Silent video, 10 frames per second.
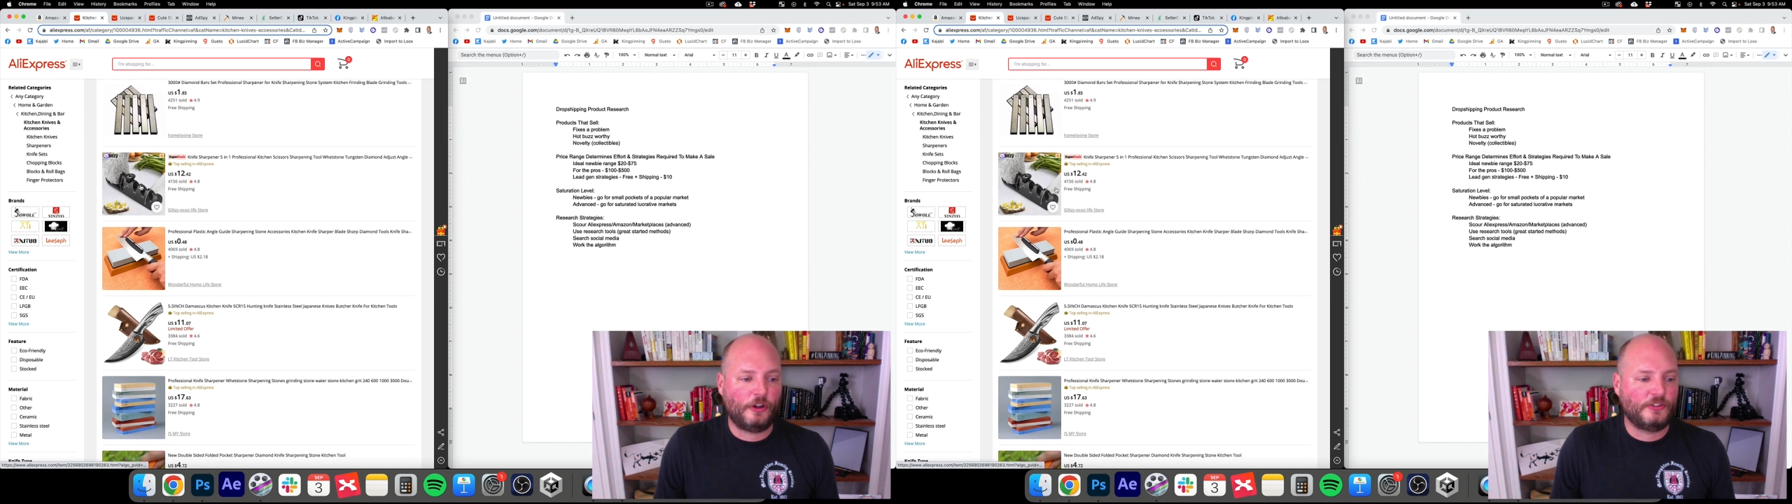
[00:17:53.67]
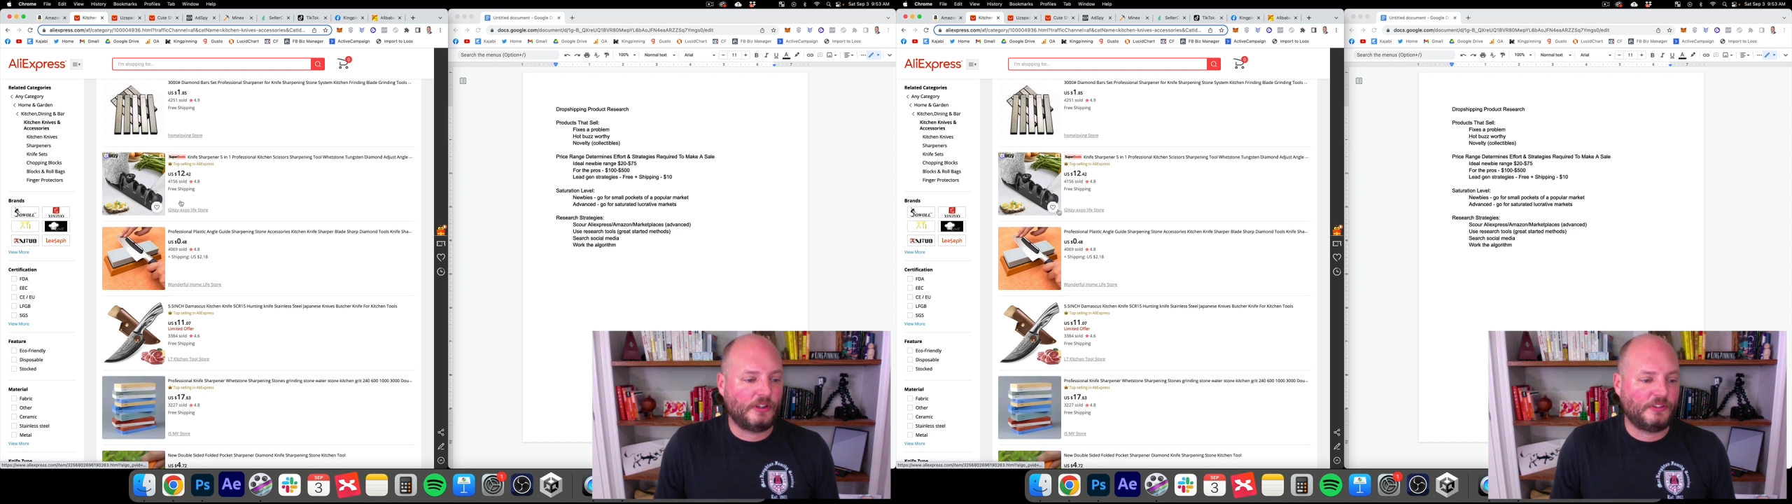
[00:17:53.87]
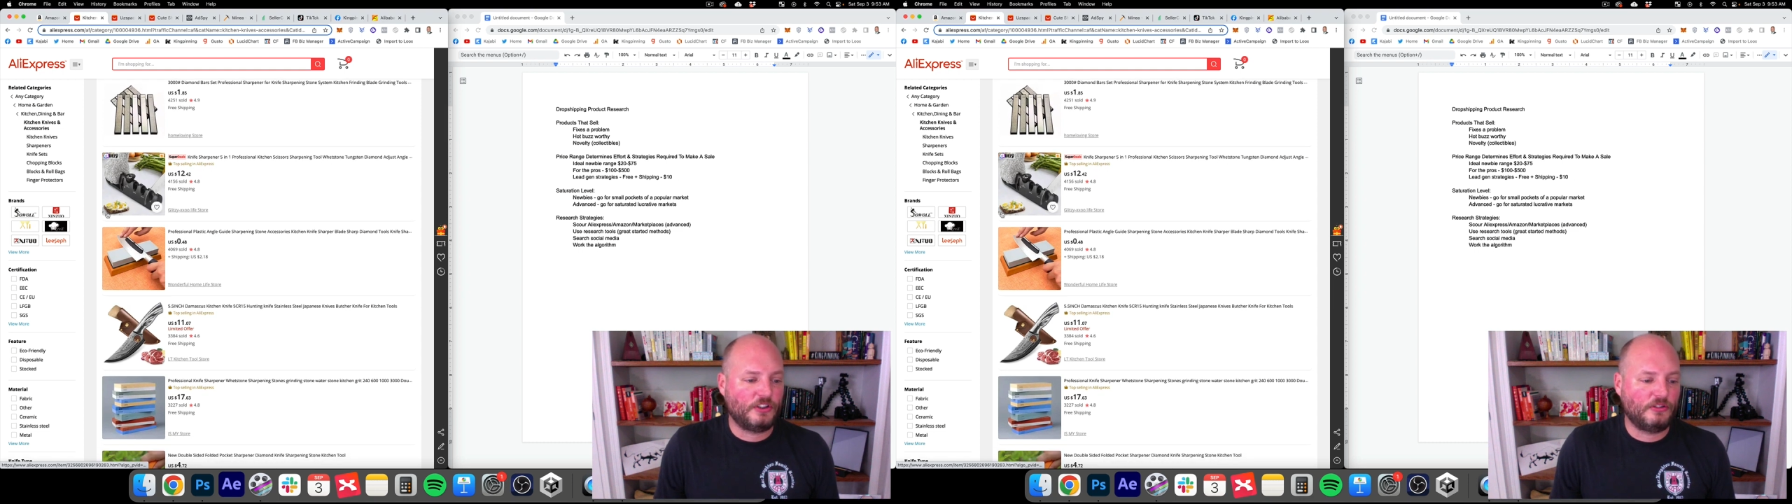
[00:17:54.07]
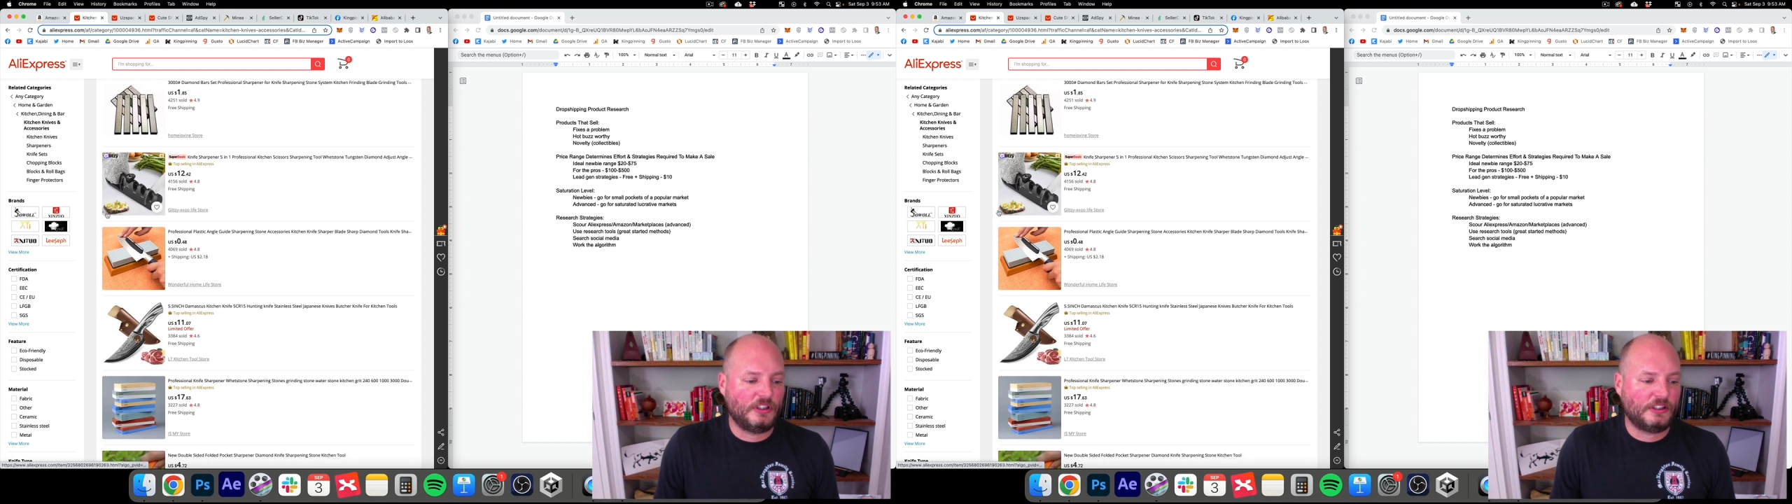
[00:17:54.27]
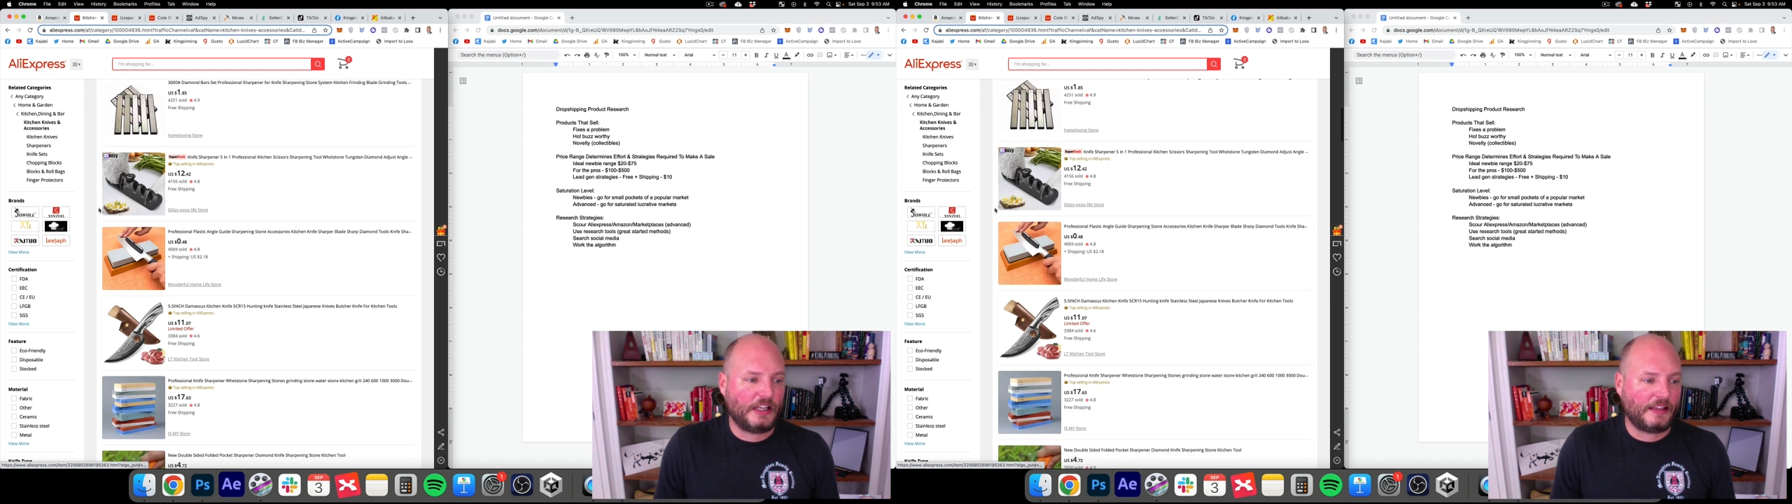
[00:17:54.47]
something
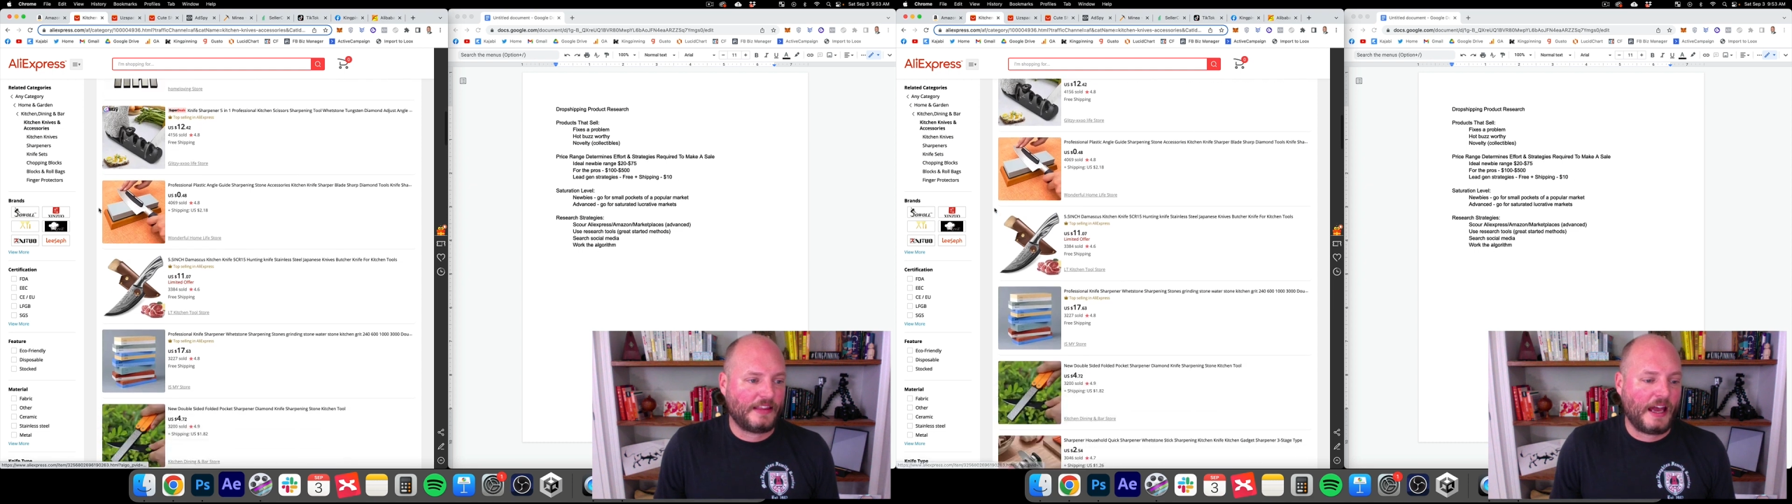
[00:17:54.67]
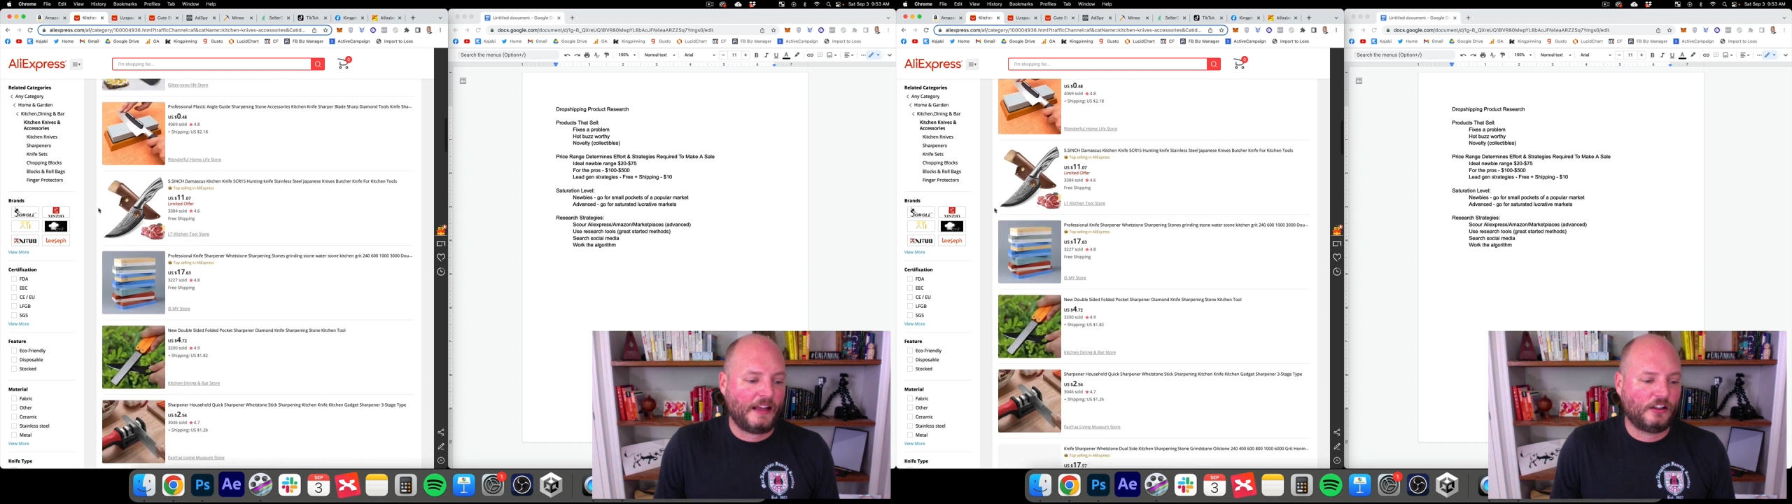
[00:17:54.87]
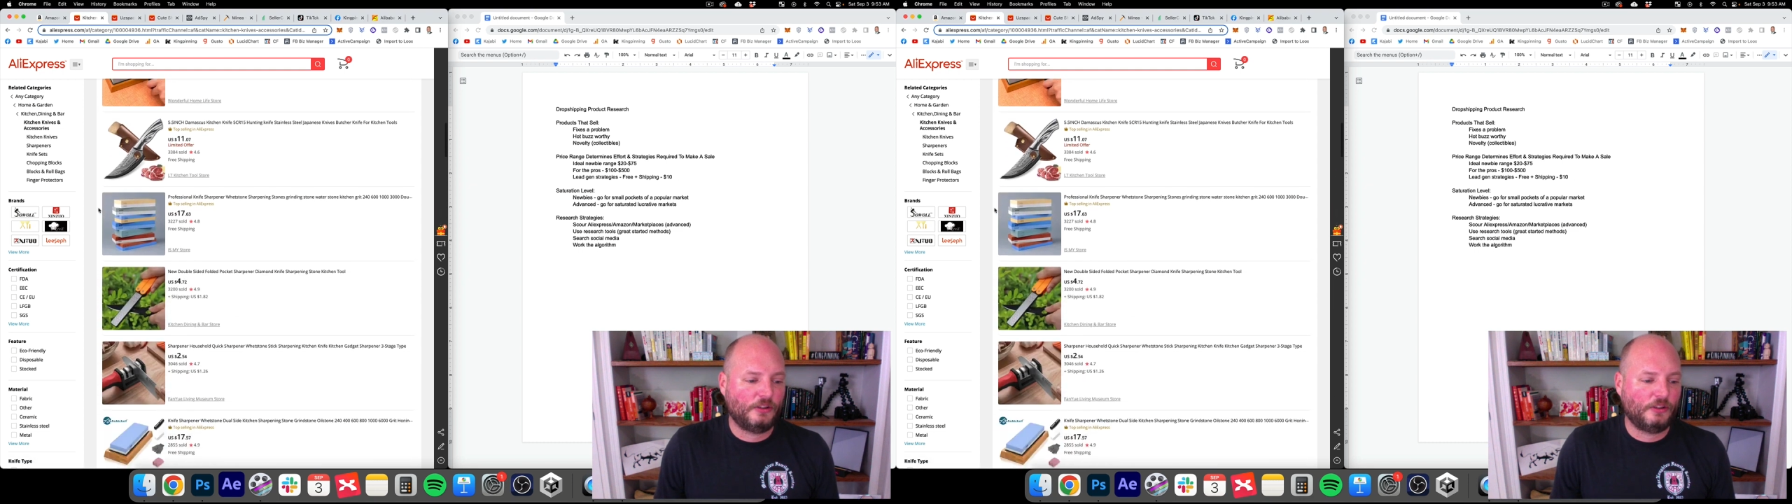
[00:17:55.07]
unique like that